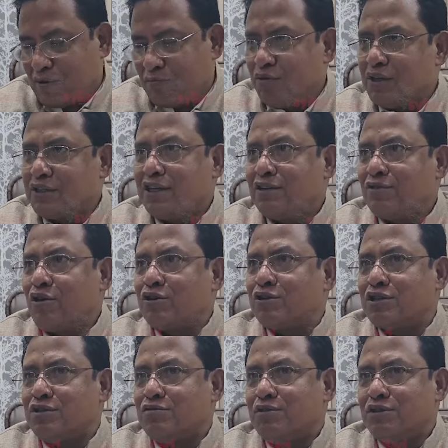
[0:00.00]
I was in
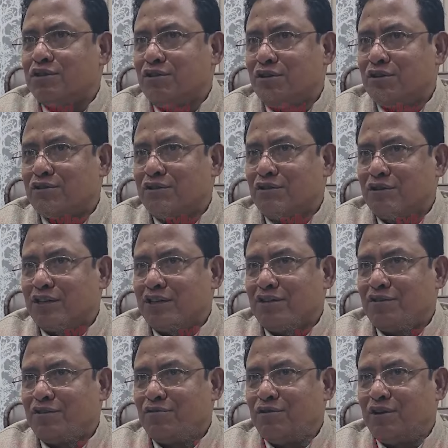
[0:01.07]
constituency also, did
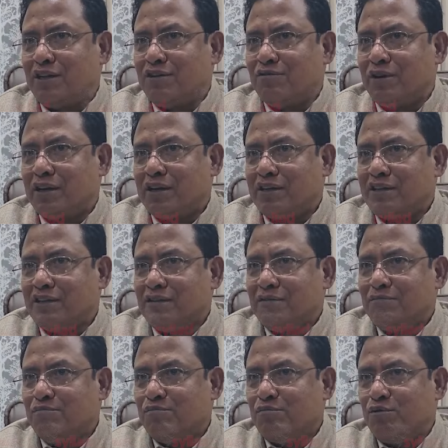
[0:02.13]
not go anywhere.
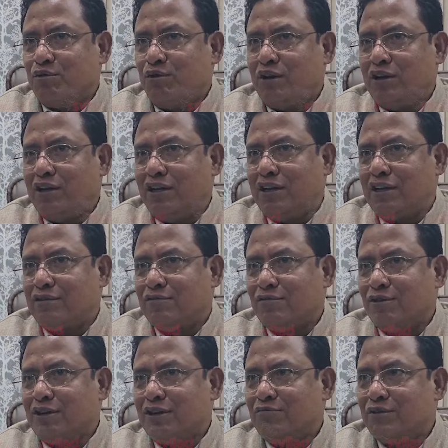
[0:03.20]
Fully and
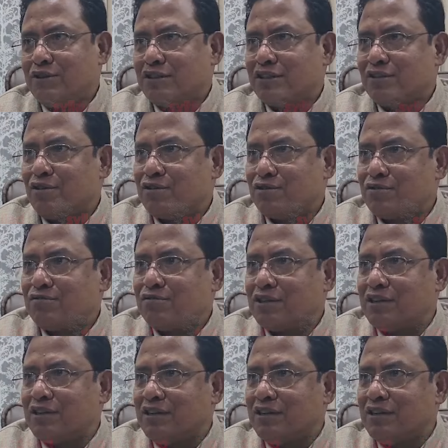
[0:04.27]
wholly was in constituency.